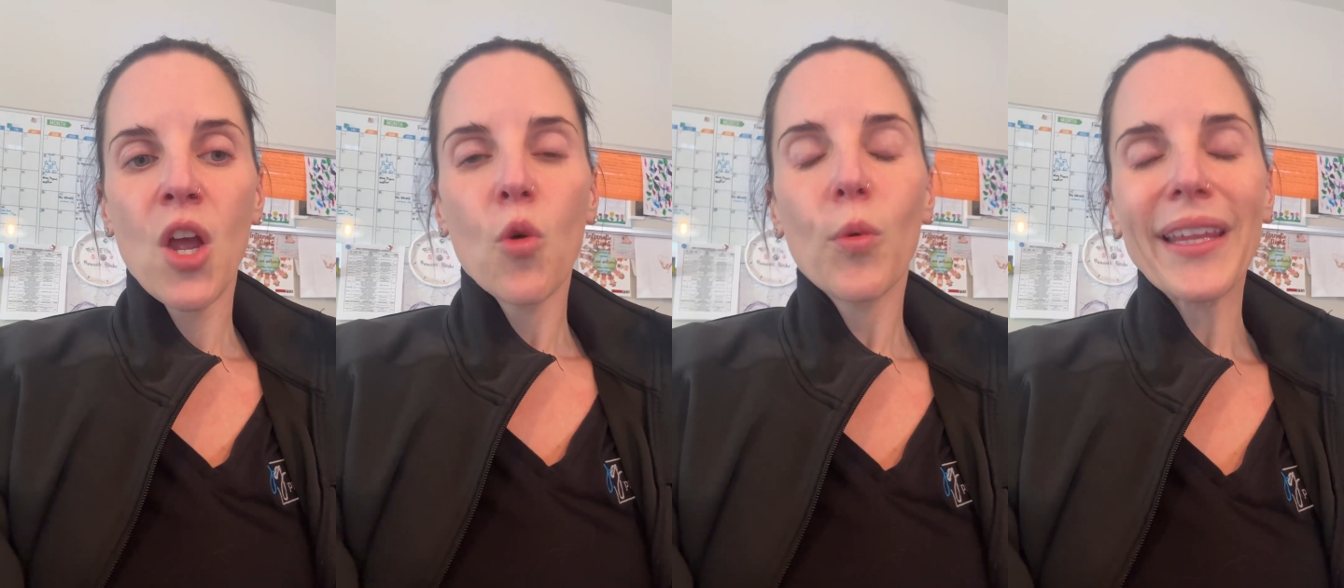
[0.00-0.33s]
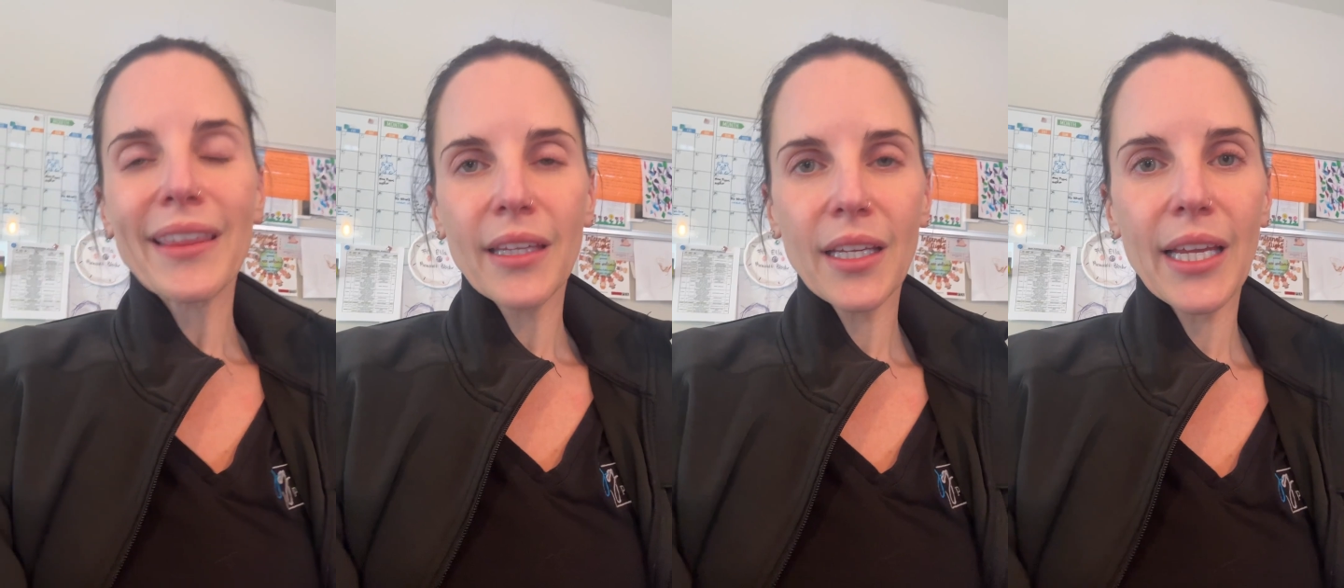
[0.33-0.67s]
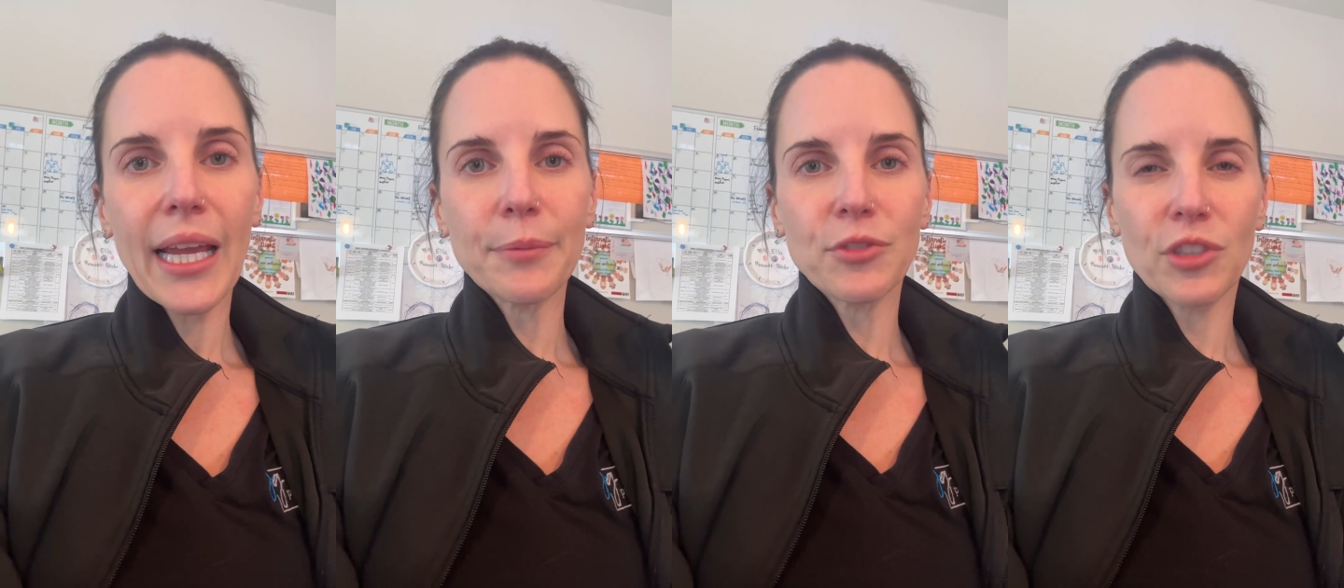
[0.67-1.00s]
We think
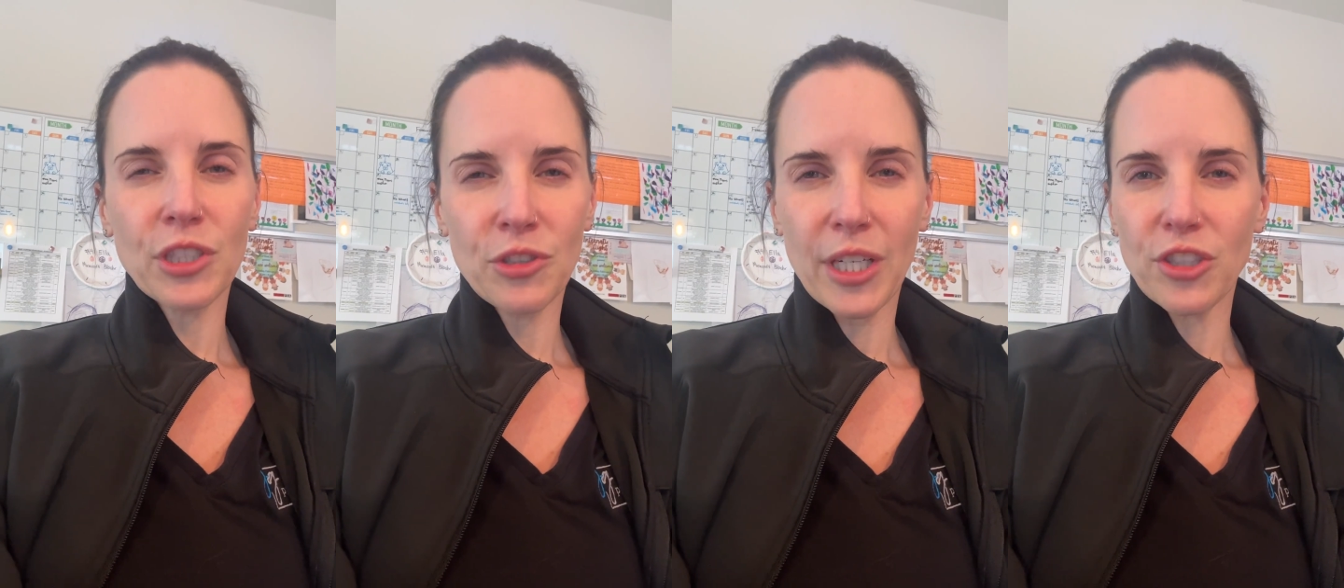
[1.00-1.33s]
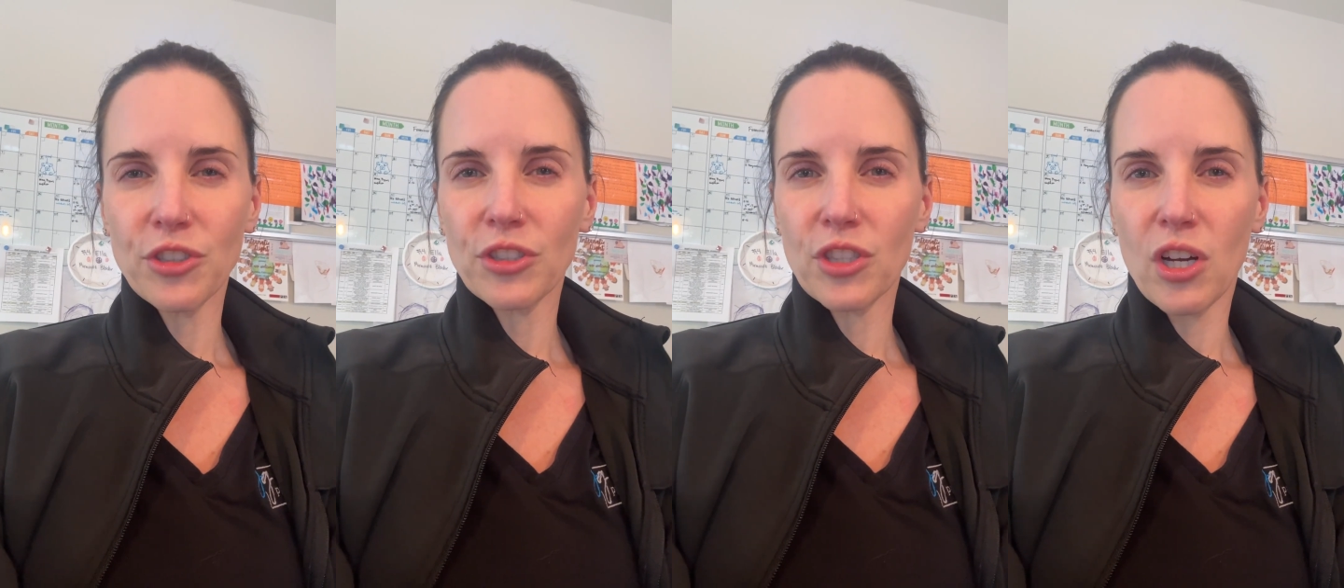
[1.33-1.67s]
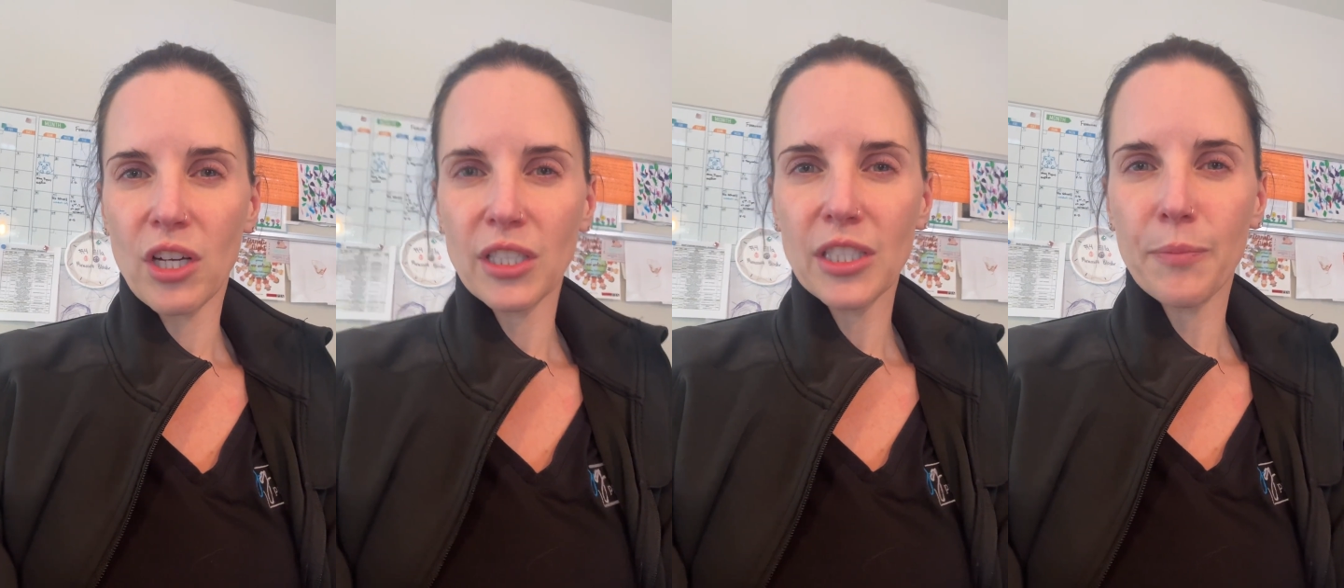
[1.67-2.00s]
capsular contracture is
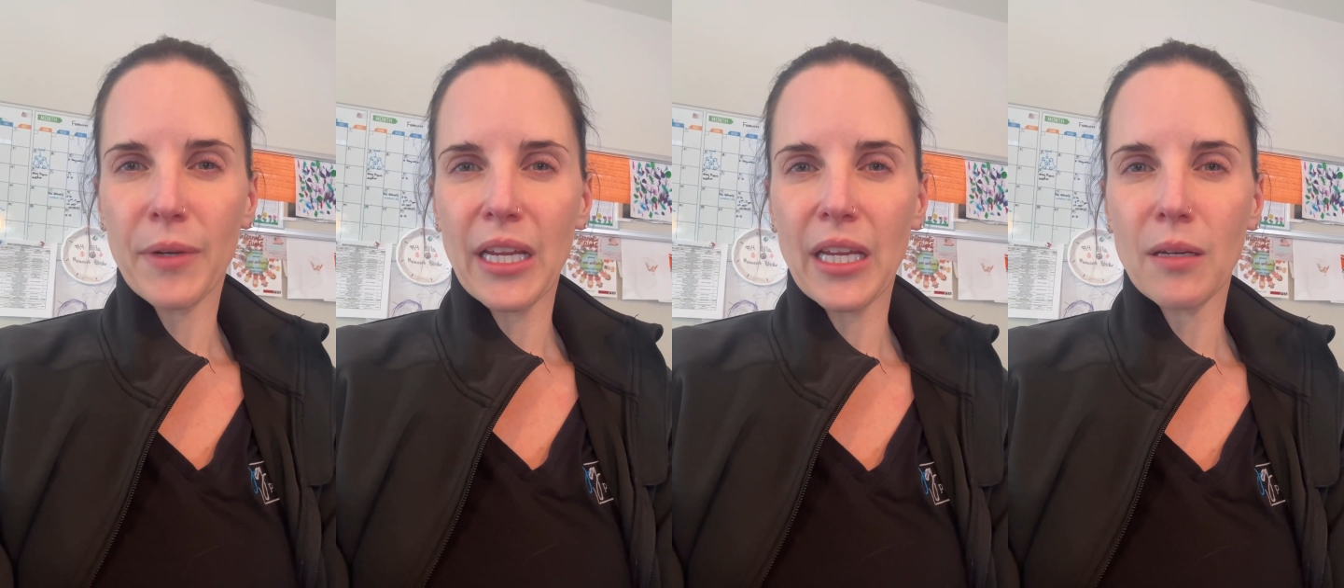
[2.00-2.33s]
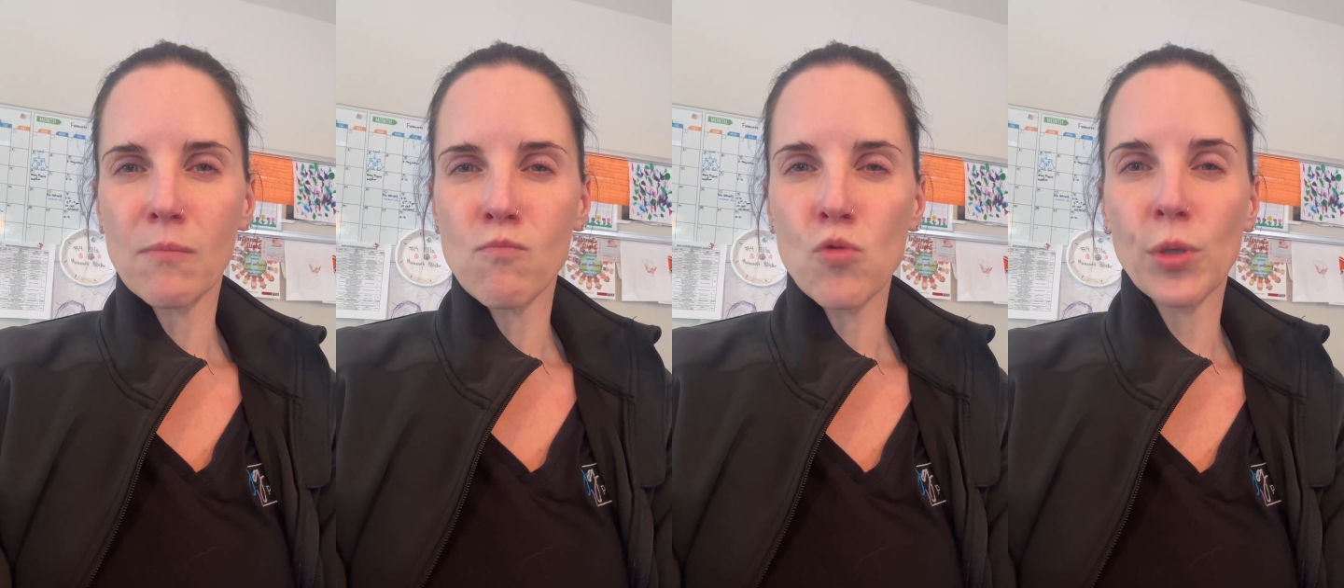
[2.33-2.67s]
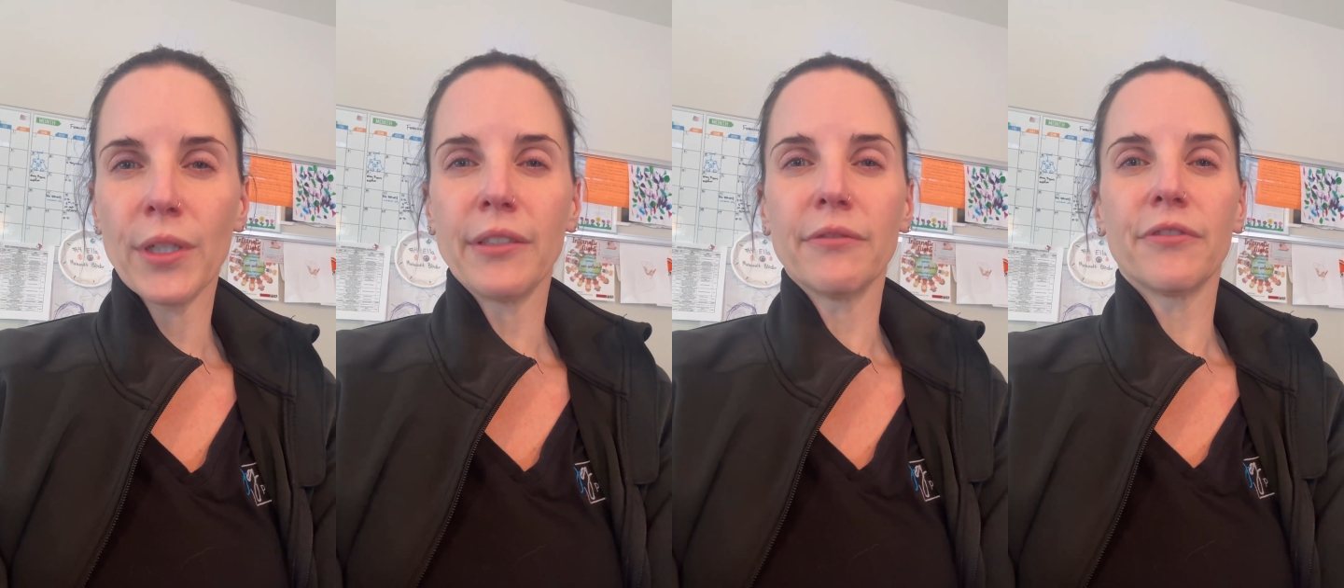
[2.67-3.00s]
caused by
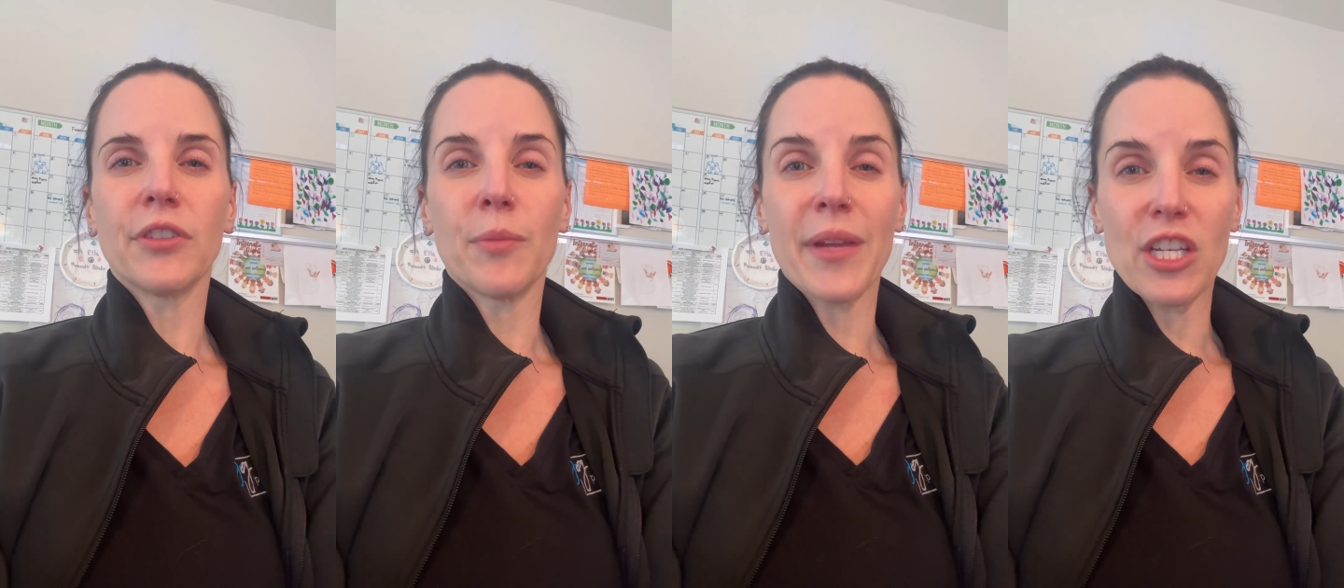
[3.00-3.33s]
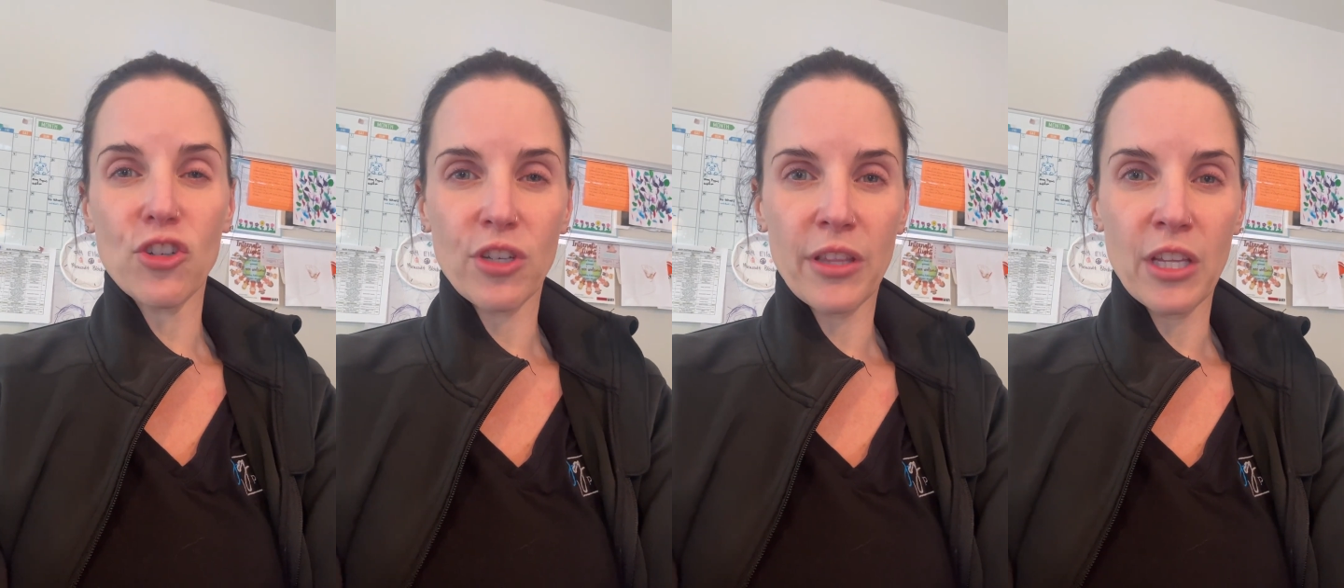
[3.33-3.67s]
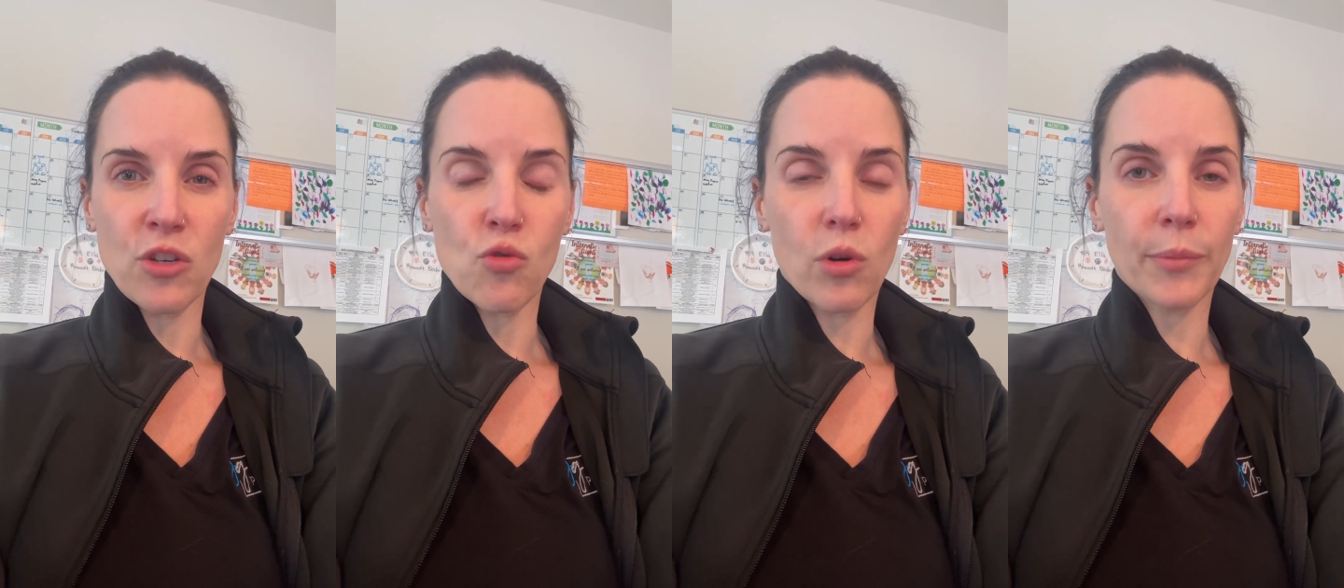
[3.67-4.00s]
more inflammation
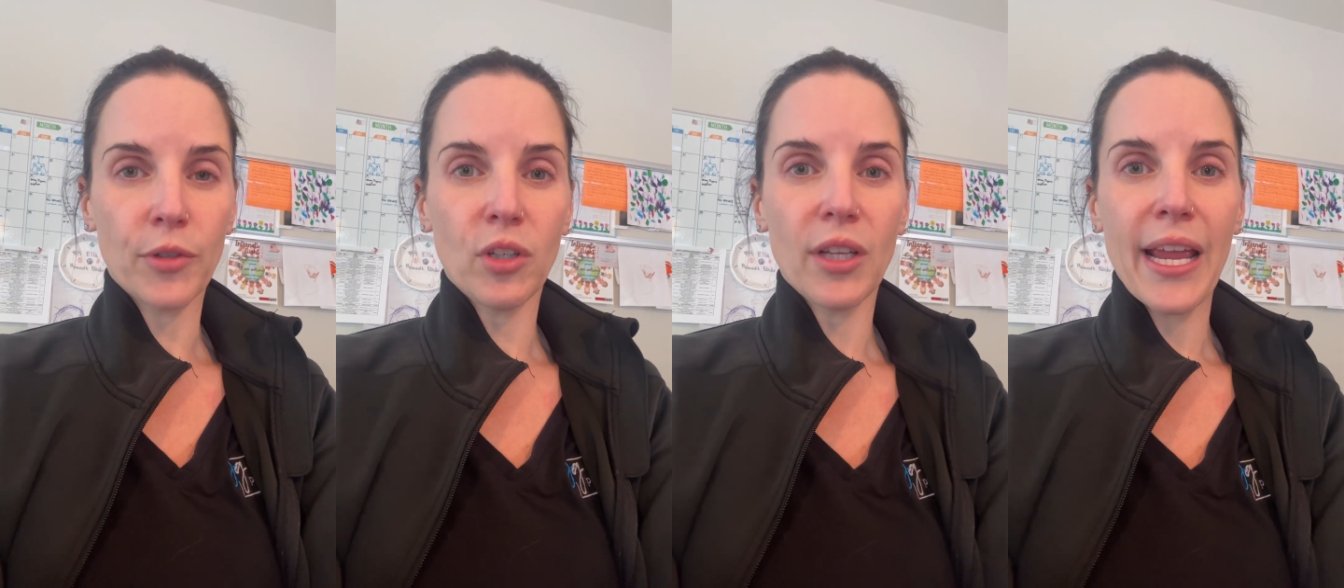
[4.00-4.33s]
than normal,